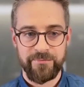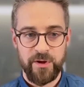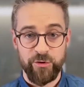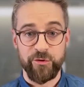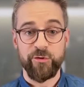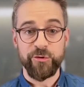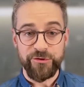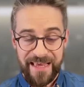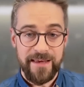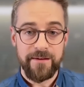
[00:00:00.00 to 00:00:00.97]
So
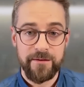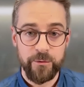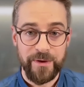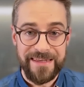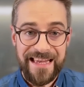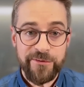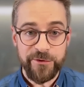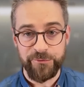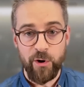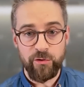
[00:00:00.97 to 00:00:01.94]
today, we're laser
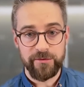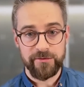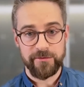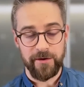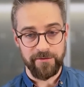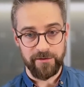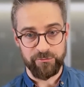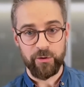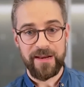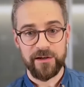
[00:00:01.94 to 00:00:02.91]
focused on our
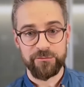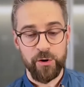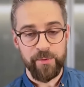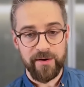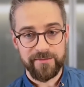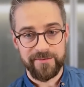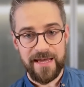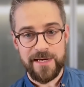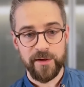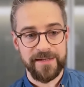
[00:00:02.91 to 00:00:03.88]
four-legged robots,
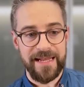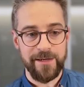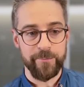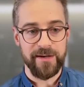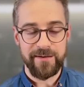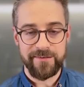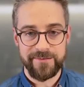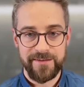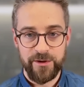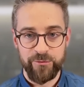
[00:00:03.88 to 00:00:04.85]
ANYmal and ANYmal
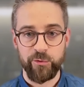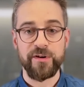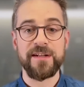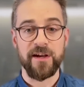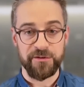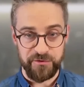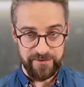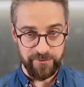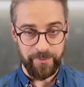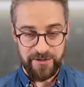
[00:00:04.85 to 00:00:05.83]
X, for industrial
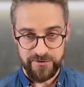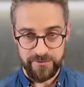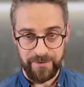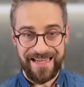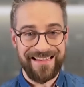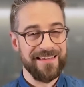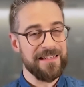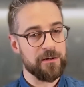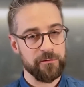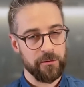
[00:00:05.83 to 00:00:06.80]
inspection, but that
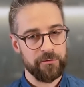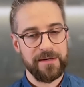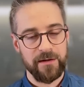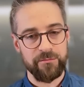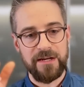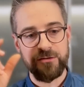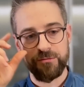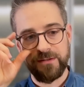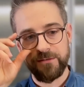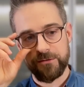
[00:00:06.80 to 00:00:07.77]
includes already a range of
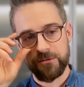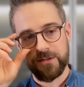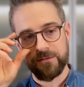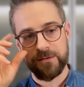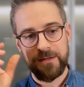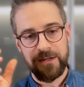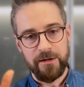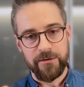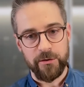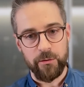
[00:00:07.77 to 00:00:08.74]
industries.
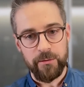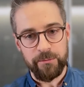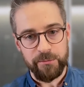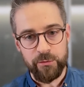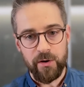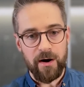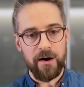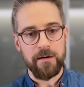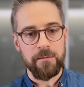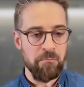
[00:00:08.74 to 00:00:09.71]
So through
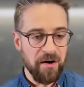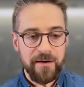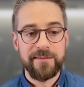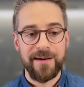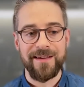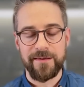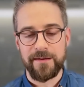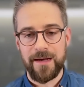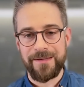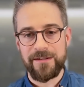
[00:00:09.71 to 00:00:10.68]
our market
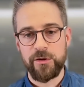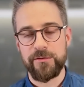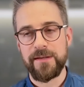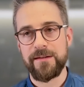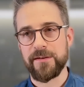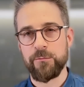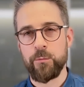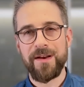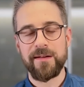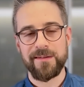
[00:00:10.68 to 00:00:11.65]
sizing, I mean, you see there's
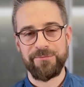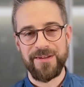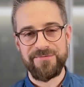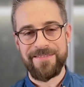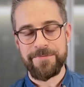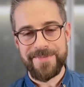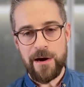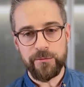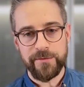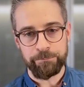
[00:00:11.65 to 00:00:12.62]
one hundred fifty
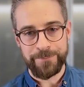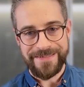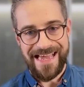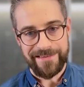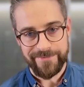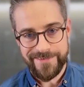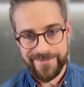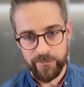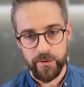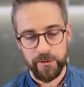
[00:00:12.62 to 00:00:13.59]
thousand
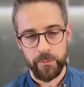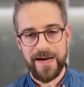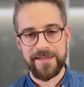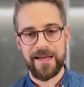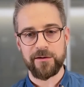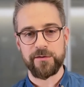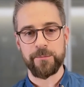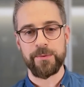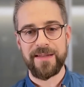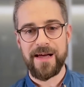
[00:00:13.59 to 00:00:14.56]
plants worldwide that could
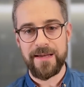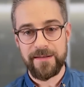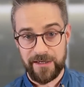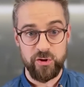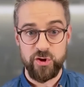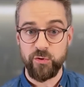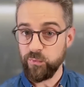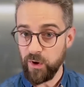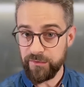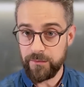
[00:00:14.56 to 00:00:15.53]
apply, that could use
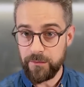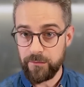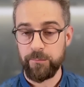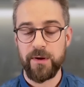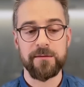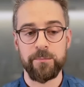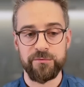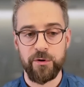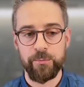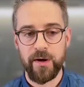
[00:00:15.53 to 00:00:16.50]
one or multiple
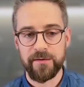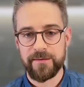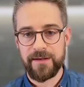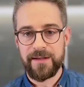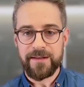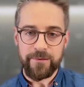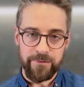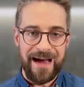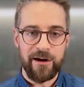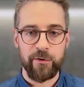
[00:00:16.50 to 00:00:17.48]
robots.
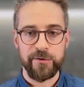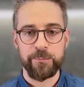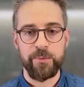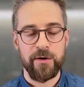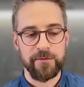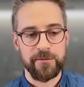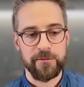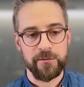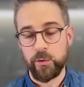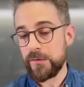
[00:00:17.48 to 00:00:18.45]
That corresponds to
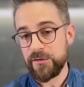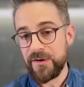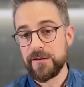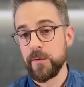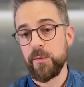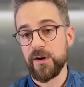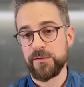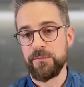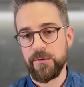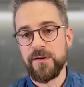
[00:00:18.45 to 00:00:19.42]
a total addressable market
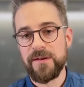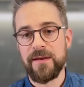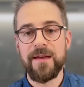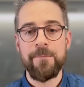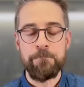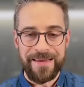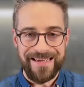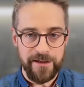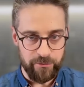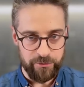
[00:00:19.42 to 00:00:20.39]
of thirty
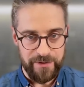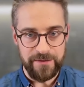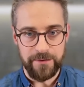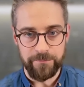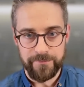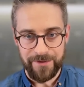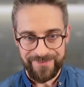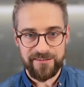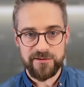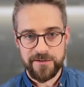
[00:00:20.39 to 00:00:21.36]
billion already. Now
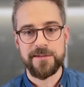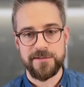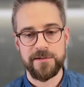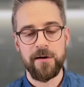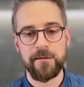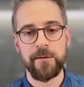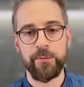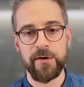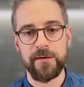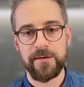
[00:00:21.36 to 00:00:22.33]
that's just the starting
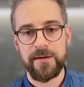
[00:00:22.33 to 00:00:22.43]
point.